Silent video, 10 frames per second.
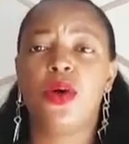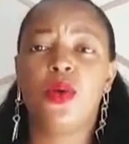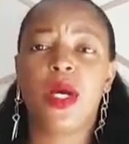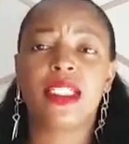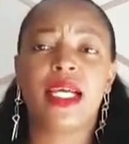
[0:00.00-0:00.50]

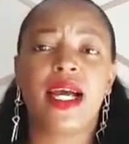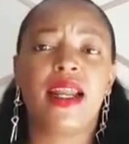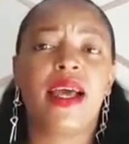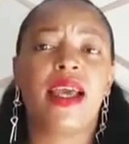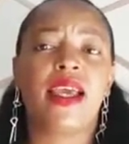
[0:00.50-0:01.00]
What can
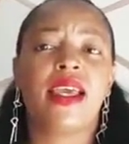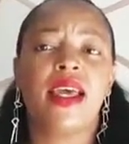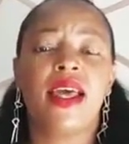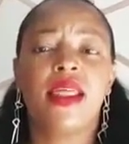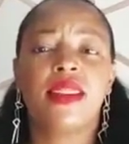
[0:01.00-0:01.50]
I
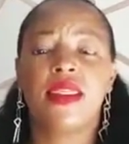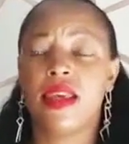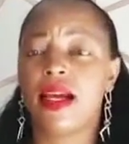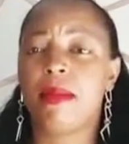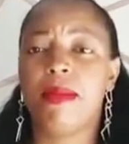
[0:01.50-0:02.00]

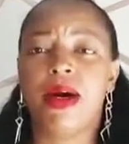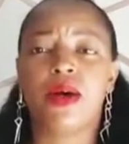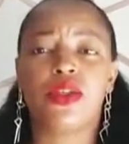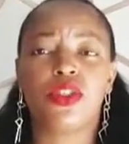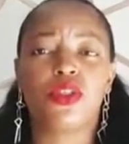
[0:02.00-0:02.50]
think
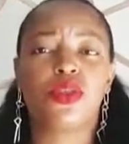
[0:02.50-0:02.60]
about